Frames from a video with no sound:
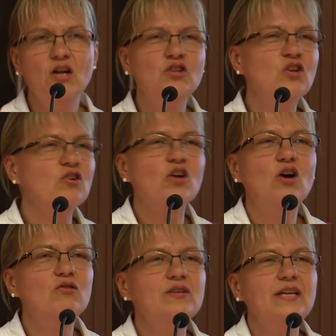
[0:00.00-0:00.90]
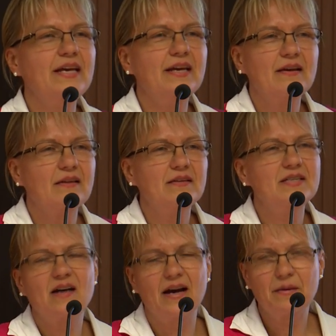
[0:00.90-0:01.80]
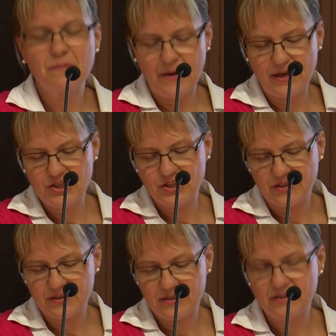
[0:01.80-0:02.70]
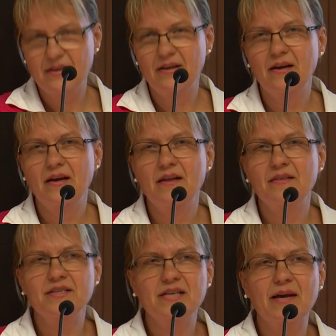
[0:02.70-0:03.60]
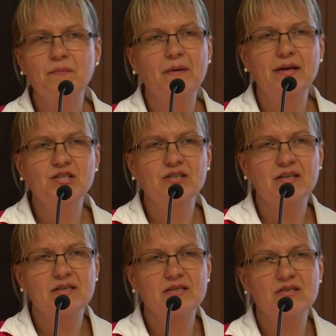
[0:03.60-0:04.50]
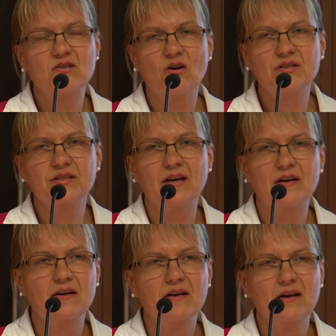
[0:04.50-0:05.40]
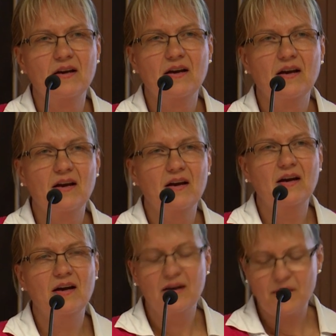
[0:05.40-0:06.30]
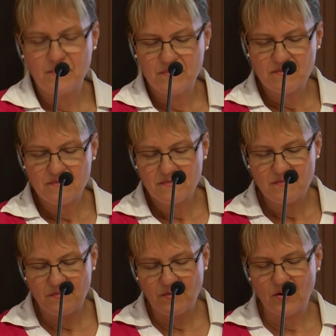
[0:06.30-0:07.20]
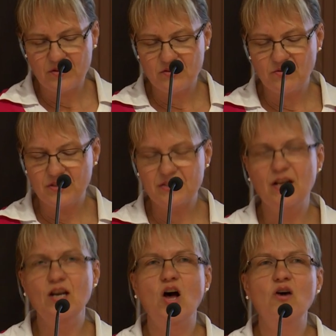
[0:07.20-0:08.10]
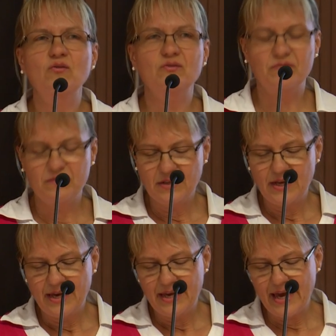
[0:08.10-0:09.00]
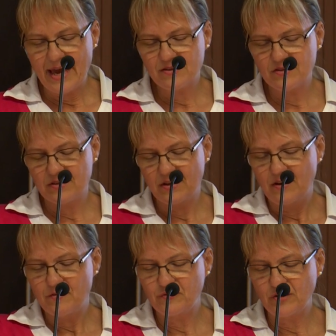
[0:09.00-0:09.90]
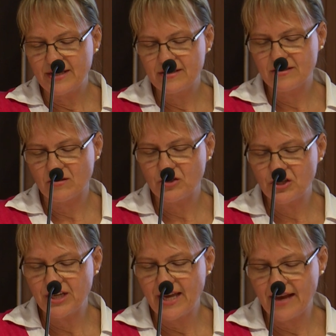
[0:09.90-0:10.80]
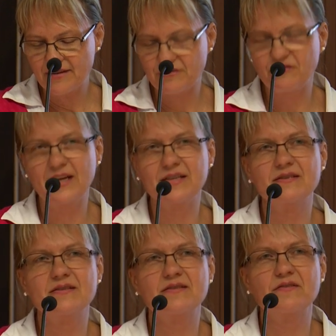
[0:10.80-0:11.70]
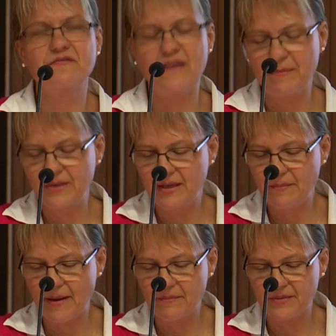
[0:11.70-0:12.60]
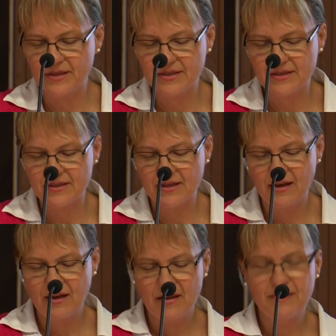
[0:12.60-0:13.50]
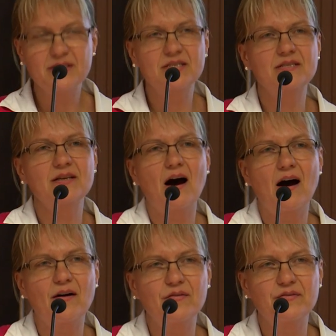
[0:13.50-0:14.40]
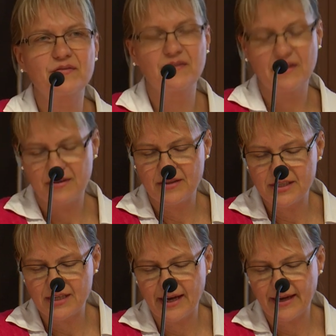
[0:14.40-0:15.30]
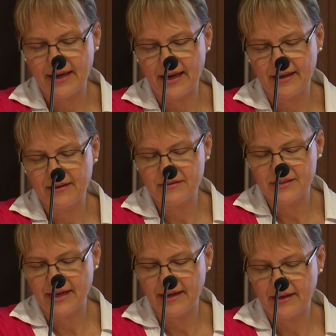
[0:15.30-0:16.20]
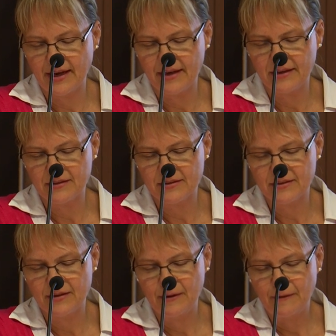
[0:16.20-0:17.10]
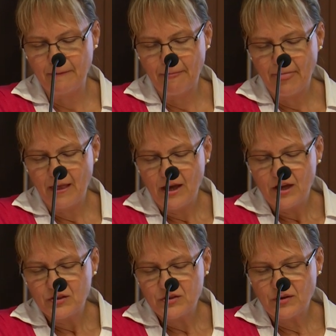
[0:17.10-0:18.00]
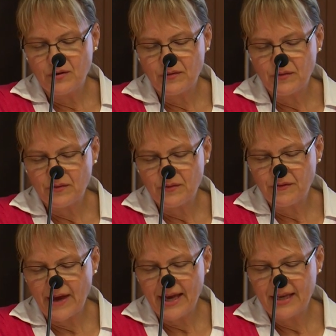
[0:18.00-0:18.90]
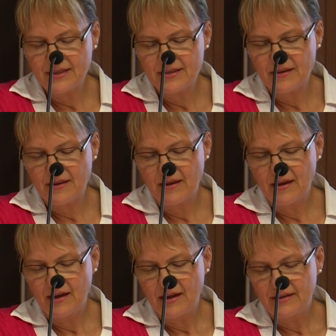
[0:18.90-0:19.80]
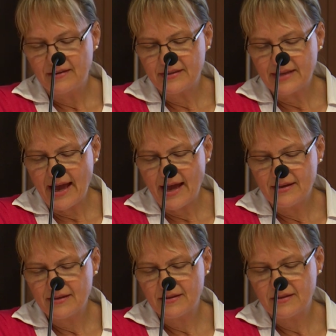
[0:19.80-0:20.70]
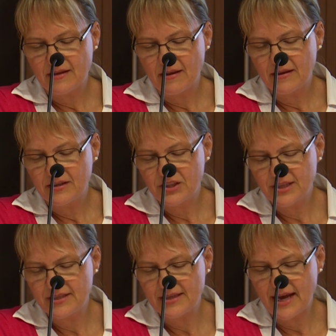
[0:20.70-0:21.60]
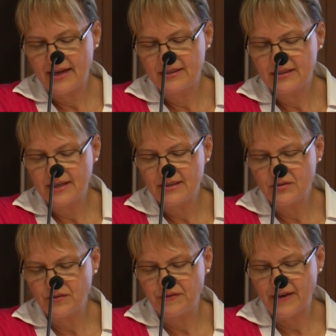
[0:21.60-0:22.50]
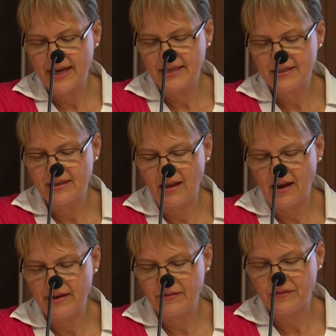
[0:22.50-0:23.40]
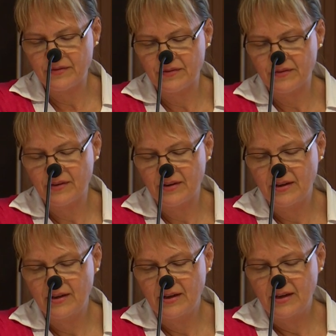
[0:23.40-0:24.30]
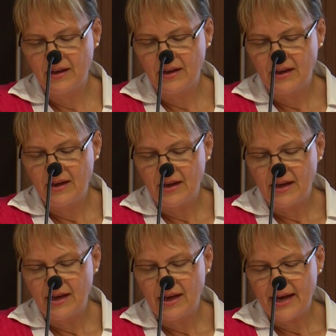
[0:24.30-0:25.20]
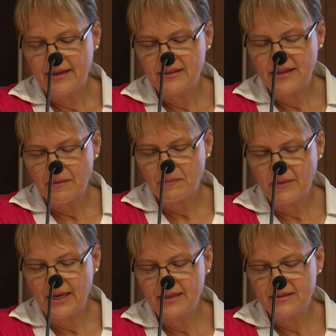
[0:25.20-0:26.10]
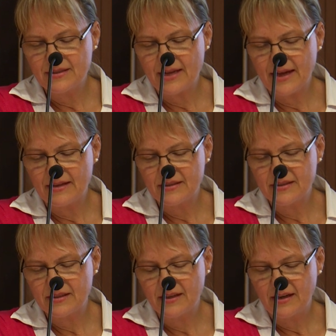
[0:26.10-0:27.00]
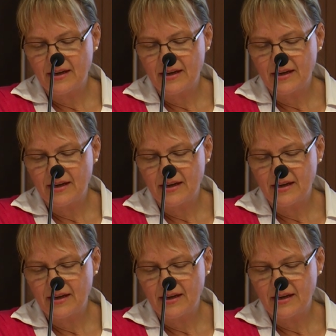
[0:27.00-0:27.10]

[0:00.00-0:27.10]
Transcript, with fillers: Not only the dying patient, the dying patient is not a um, person who is alone, he has friends or she has friends, family members, the staff, the caretakers. To face death, she said, is to face life. And that means that